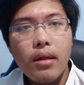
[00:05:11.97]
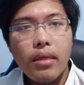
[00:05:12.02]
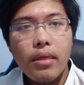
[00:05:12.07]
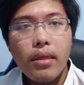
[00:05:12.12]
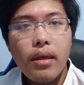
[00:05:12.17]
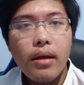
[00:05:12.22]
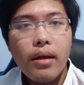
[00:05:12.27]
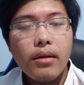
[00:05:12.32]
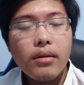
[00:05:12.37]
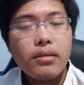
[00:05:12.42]

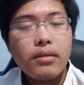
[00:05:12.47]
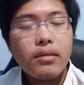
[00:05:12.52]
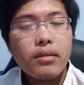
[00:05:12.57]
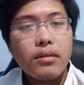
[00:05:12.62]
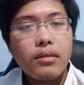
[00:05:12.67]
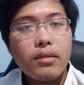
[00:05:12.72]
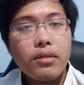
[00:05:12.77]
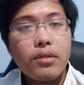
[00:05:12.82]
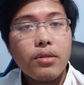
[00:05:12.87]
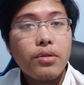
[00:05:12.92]

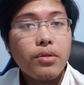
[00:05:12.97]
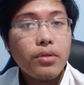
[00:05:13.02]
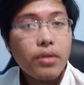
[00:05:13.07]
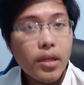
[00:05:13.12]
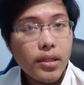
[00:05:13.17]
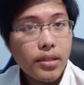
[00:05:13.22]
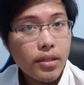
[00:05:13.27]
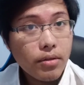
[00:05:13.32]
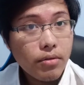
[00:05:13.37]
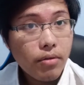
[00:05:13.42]
there's two
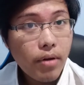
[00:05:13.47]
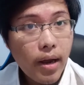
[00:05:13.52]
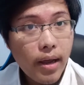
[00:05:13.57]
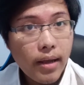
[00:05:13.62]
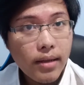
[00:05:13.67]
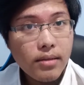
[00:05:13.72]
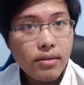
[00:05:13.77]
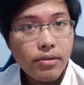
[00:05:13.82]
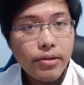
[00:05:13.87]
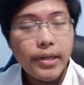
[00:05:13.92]

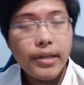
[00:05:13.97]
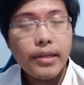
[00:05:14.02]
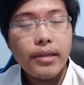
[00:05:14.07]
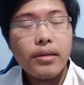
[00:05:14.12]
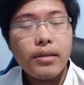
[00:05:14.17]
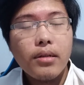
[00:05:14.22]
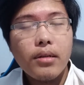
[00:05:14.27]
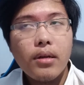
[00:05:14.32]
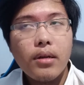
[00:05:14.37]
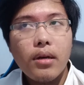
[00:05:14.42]
categories, right?
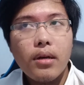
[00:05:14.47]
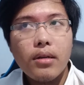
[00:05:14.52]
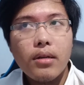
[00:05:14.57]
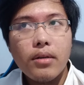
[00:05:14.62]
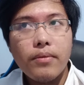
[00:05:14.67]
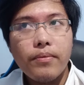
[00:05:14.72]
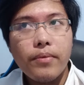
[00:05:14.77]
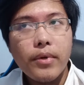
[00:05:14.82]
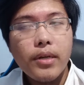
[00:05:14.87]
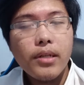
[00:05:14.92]

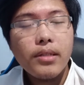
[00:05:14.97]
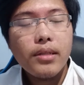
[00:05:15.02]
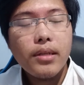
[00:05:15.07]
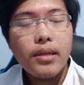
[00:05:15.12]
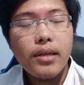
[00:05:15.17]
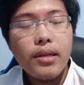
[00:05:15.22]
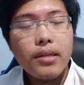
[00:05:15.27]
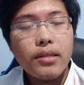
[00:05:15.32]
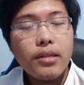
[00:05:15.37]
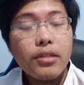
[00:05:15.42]
The first
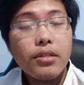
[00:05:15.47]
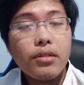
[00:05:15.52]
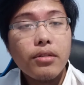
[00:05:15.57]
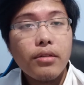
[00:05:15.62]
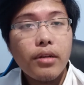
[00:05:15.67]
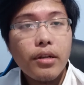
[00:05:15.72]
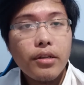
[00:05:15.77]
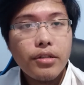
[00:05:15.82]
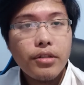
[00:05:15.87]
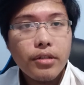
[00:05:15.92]
is
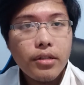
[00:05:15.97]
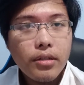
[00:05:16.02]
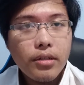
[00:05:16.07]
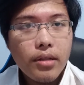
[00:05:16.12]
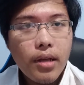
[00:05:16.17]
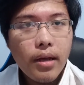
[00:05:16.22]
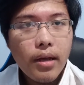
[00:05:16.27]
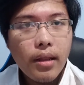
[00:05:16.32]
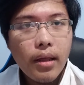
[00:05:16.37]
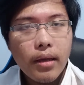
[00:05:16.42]
international
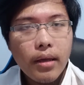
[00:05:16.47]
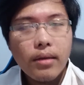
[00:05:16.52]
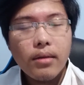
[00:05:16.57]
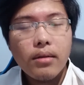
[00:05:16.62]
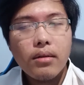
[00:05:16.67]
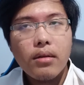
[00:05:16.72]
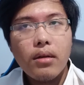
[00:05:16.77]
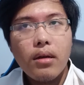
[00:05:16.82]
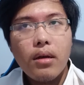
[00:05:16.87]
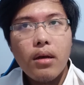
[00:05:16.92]
dialect.
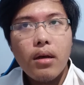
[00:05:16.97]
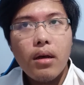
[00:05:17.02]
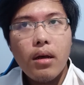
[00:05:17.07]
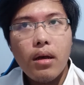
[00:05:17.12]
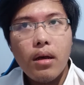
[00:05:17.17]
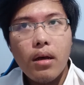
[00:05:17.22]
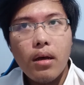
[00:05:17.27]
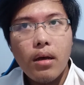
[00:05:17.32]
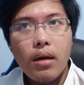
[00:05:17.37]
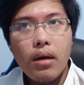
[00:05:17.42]

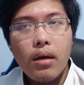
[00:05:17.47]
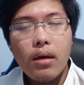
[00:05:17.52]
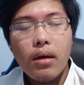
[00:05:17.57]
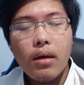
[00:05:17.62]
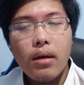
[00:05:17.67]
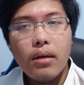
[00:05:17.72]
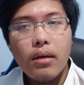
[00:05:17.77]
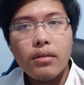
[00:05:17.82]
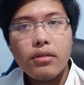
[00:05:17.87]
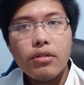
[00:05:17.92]

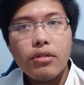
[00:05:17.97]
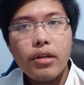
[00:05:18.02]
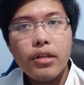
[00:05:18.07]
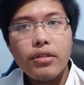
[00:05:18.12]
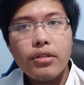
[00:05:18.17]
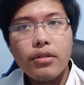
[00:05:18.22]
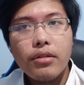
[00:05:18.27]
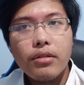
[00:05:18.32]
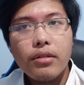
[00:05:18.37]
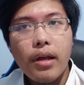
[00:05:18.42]

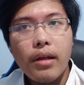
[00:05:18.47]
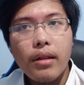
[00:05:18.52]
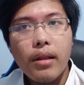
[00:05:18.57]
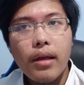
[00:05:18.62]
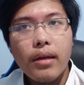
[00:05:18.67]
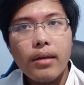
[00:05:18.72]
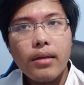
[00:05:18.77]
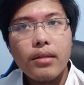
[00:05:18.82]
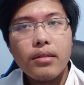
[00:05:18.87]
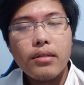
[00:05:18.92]
International
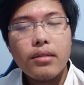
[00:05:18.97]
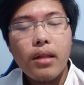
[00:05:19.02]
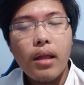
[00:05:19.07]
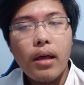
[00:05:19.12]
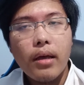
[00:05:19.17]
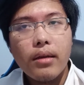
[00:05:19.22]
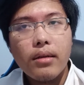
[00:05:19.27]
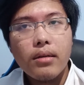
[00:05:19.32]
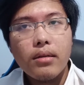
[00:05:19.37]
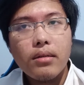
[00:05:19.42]
dialect is
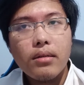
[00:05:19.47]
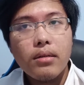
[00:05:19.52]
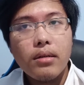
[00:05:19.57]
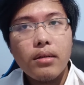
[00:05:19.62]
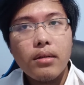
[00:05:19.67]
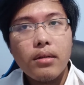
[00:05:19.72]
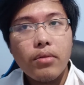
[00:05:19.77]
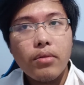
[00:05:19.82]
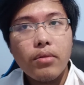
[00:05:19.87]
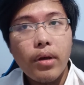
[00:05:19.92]
like
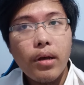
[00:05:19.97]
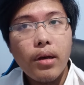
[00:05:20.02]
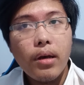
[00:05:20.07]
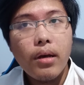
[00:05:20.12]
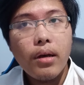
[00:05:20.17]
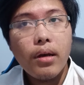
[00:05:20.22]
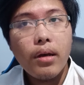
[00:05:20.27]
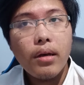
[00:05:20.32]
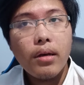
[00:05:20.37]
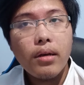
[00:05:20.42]

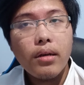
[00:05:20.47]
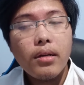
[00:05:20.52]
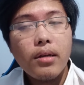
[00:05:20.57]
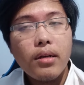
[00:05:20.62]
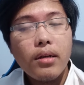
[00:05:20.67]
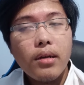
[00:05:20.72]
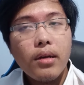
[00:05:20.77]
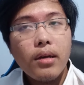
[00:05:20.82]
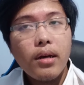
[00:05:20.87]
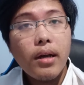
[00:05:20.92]
a
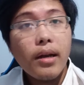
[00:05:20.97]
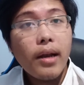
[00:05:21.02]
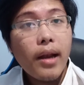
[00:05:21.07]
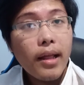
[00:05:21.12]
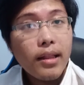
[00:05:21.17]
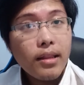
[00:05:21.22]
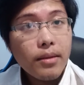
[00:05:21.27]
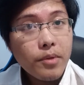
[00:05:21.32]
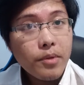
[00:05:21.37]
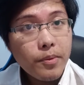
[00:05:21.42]

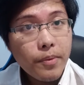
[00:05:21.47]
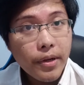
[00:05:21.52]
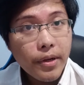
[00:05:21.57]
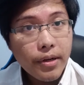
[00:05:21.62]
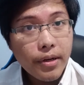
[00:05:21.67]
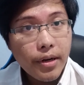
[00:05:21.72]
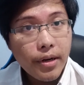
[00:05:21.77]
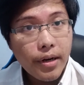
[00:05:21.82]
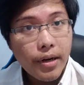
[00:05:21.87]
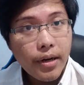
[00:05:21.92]
native
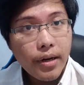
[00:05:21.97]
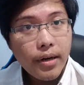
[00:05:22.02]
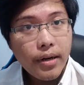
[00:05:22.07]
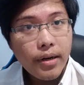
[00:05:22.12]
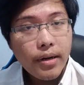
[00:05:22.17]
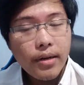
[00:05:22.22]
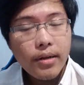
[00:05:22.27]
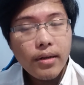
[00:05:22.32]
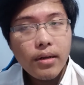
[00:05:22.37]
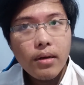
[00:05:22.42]
speaker,
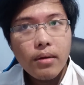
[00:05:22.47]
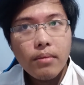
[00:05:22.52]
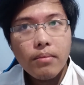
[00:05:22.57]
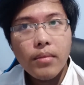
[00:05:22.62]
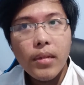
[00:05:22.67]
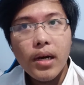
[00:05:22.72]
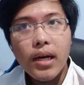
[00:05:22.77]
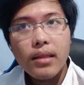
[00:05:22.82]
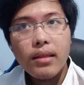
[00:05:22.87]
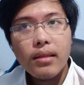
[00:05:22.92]

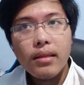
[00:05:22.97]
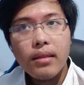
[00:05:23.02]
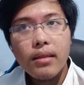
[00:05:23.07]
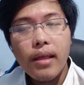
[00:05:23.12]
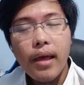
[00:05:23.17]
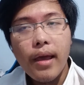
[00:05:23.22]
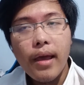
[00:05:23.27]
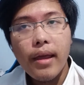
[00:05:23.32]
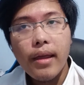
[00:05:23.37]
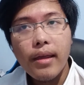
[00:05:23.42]
but
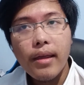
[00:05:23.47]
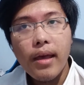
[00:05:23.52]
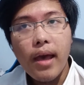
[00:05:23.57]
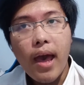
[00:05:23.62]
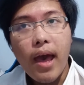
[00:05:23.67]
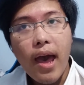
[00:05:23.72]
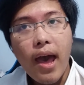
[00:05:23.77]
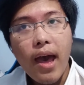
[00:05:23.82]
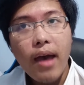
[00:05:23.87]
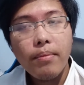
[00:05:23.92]
they
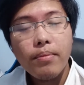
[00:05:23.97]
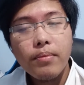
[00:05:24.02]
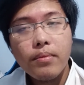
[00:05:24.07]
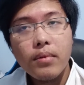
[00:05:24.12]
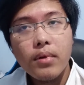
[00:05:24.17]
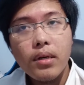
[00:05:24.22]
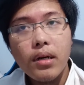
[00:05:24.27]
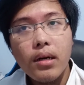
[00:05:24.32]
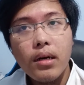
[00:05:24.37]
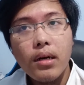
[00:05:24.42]
have
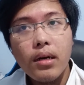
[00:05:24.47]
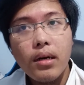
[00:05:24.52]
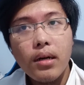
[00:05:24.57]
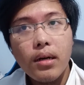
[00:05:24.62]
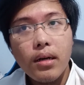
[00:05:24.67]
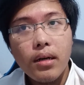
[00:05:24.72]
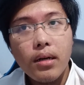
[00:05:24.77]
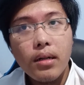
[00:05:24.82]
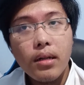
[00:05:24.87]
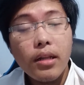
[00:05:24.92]

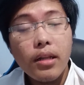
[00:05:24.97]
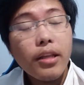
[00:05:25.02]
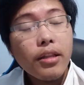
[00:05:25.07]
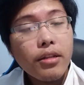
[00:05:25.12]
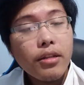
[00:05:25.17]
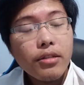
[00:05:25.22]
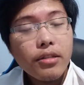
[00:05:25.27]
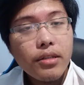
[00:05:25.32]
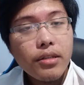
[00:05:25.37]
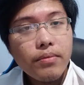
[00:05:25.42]
a
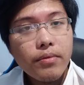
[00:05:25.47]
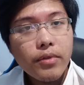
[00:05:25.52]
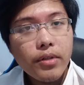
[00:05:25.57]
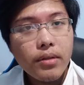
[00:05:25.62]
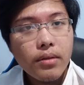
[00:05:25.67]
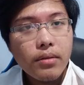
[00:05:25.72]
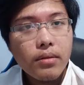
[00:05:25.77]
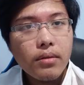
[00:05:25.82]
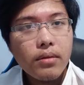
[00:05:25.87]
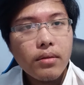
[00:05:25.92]
little
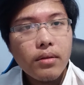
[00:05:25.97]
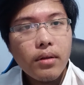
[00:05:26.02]
different